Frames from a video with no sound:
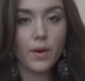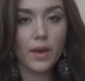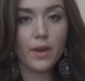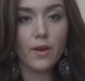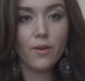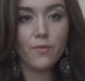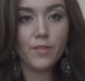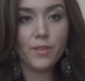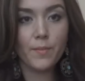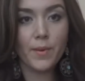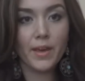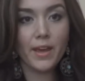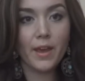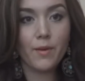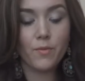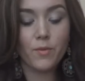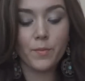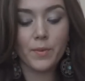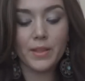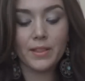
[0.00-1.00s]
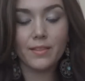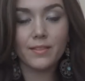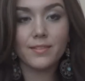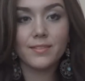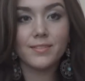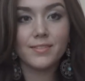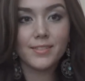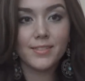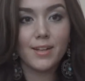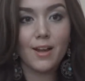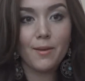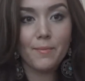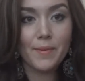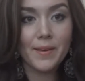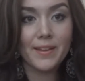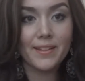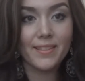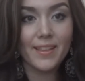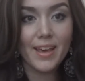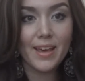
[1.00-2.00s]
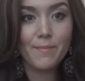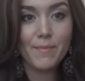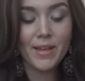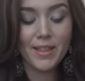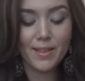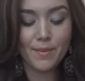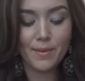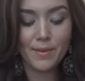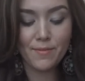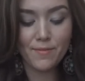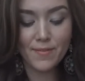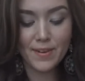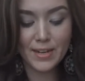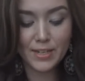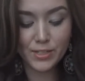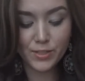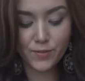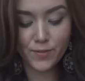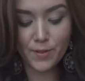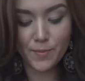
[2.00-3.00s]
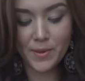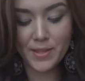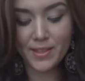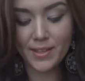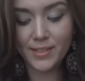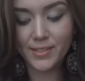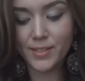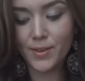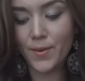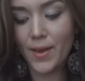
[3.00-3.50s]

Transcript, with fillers: Okay, hopefully my camera will be stop being lame and let me finish filming this.